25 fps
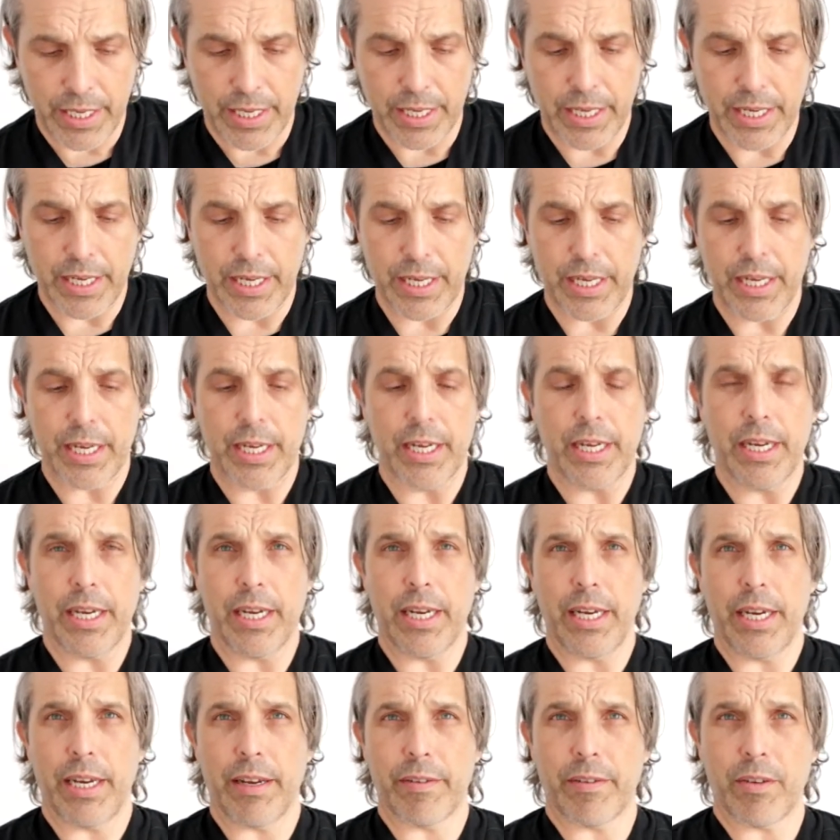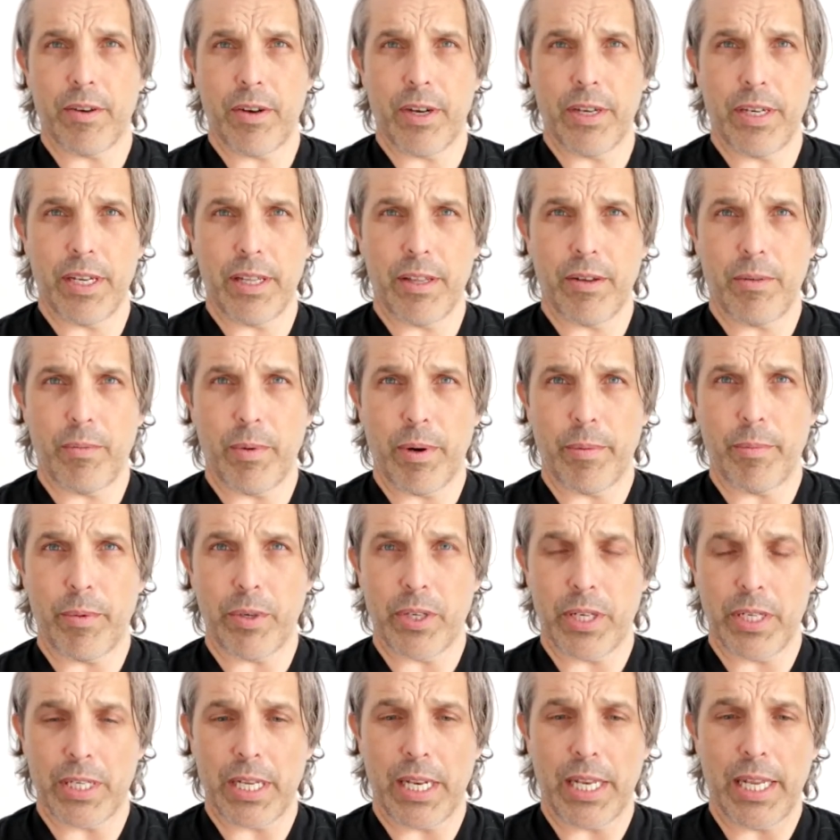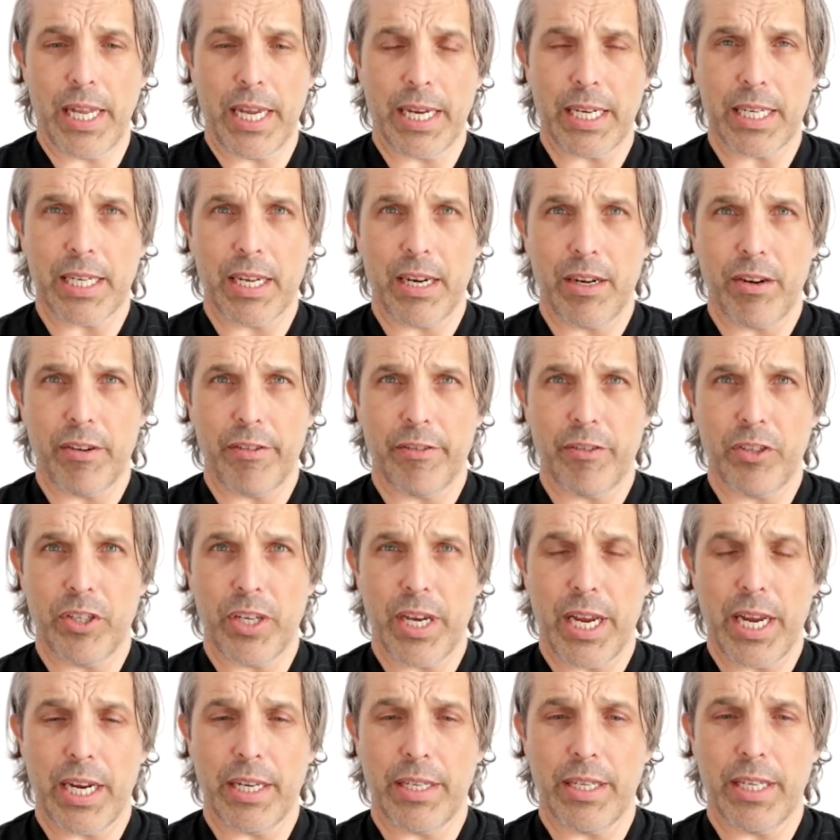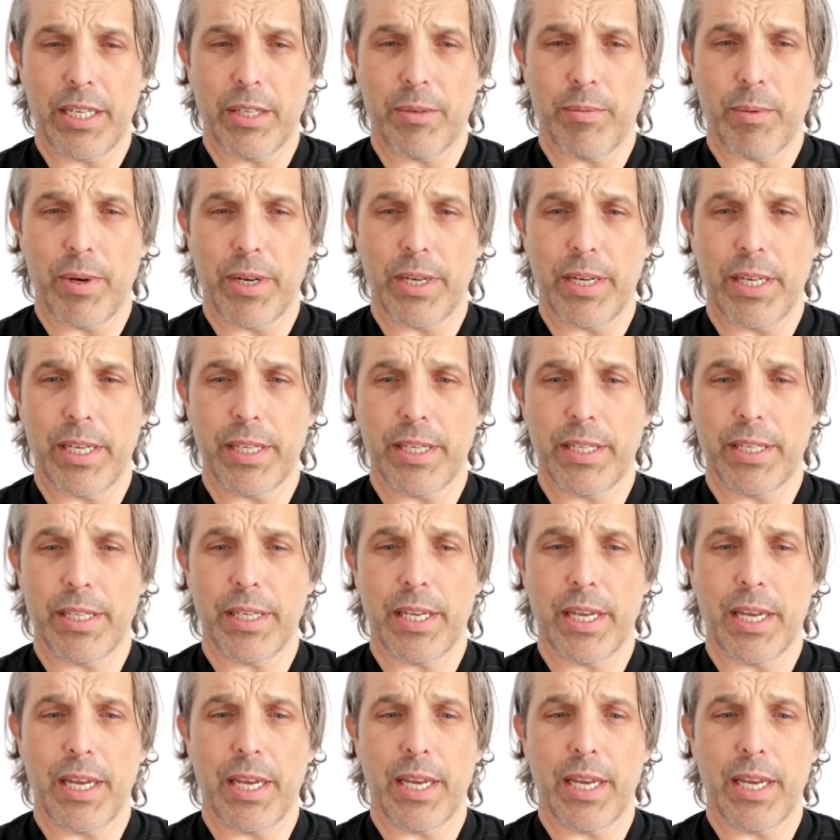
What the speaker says: I've got another one which is a light color of jade. This one is